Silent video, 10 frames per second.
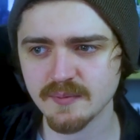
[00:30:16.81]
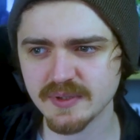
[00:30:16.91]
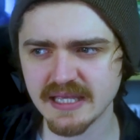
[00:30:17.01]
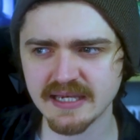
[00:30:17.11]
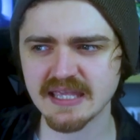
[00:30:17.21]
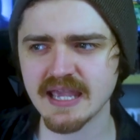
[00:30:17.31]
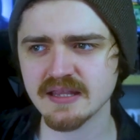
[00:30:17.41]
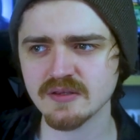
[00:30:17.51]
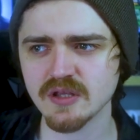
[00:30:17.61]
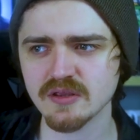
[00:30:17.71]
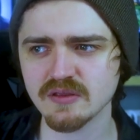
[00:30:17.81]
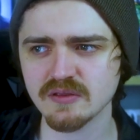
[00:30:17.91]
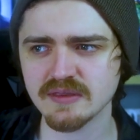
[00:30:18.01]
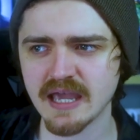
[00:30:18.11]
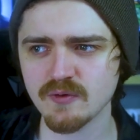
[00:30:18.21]
But then again,
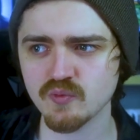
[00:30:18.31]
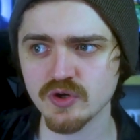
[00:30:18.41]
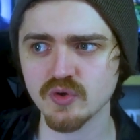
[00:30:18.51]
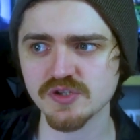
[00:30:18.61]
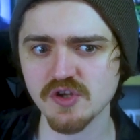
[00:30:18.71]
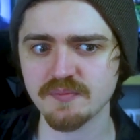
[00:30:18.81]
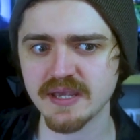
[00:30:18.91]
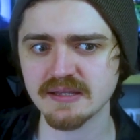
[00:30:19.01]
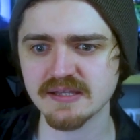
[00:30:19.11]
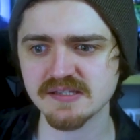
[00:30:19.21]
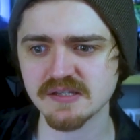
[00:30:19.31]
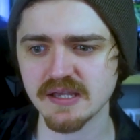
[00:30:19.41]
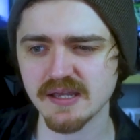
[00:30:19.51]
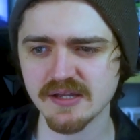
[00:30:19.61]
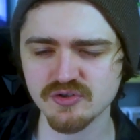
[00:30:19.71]
that would also mean this
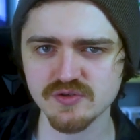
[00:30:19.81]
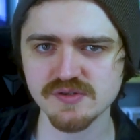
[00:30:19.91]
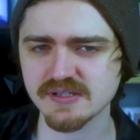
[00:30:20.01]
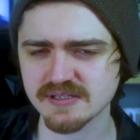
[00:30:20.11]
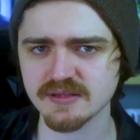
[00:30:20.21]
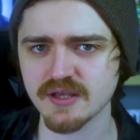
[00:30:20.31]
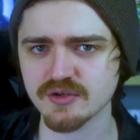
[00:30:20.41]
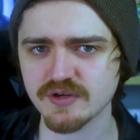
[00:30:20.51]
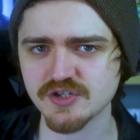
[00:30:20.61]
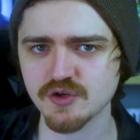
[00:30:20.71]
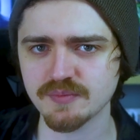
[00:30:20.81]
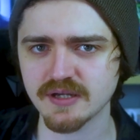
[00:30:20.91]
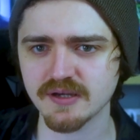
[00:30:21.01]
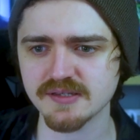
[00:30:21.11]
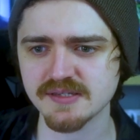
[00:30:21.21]
introduces another issue
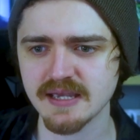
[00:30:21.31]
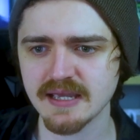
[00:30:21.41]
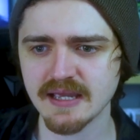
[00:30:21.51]
because